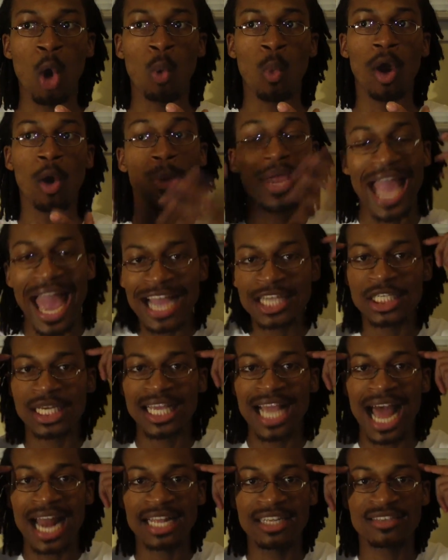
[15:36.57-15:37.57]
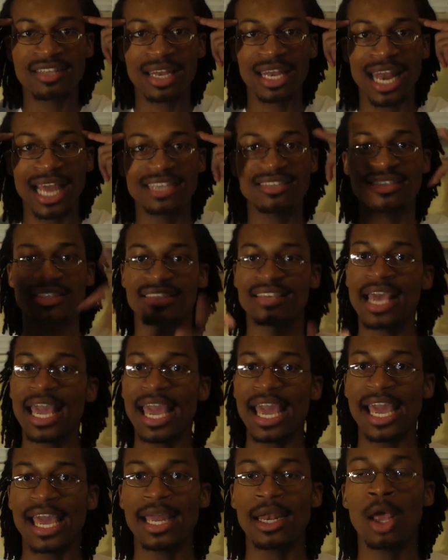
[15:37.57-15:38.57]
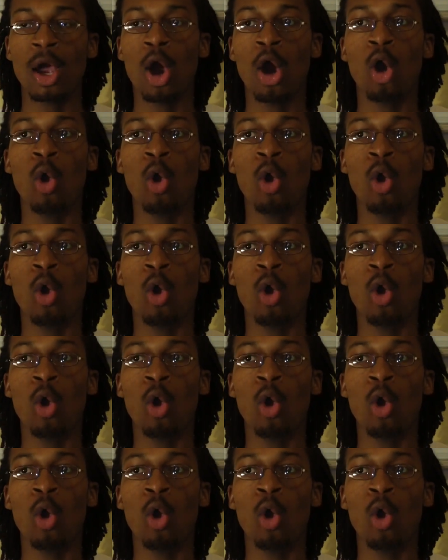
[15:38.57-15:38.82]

where we actually got into Lex's head.